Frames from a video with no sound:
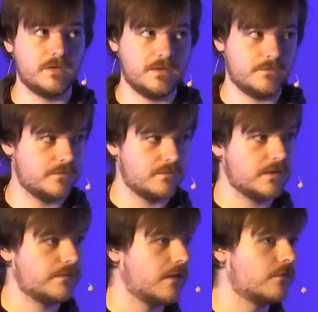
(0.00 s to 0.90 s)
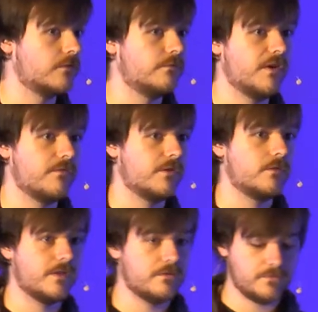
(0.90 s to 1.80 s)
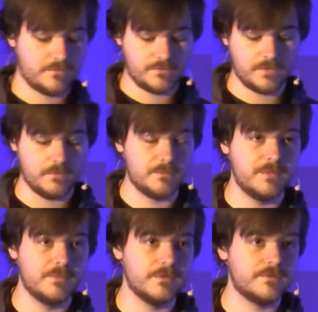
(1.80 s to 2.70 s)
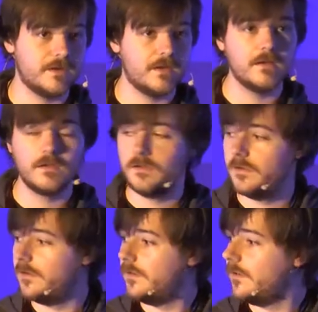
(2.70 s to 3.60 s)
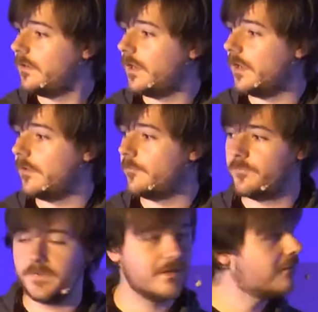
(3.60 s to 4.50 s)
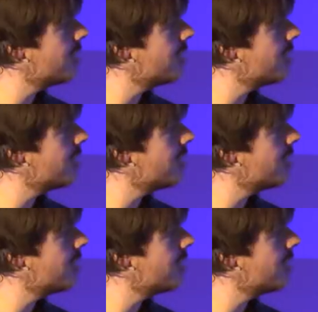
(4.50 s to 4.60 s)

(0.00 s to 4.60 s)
I guess it's like one thousand five hundred, one thousand six hundred people today. Um, yeah, I